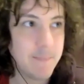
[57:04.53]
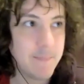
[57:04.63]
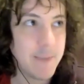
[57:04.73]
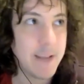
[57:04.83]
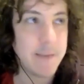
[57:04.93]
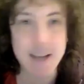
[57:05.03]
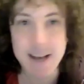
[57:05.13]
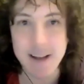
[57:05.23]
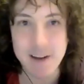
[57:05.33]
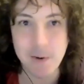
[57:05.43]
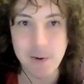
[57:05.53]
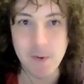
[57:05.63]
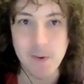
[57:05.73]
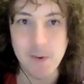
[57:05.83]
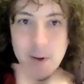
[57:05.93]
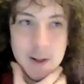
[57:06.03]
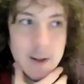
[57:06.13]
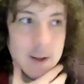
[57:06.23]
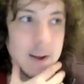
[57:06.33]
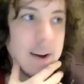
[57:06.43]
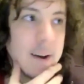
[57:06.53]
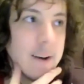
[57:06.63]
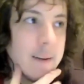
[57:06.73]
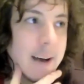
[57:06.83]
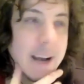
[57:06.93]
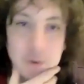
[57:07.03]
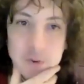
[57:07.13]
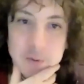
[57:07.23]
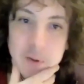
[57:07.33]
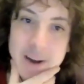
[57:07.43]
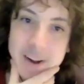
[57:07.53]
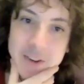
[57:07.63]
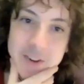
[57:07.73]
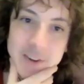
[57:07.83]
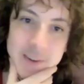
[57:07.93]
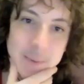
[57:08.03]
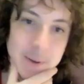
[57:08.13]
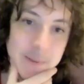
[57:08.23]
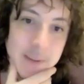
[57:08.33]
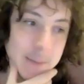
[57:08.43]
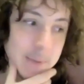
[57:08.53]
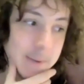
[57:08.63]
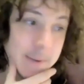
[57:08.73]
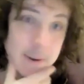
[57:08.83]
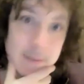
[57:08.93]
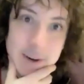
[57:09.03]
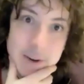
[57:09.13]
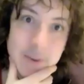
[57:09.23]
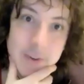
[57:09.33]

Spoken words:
either Ken or Angles McManus. I think both of them are very, very good.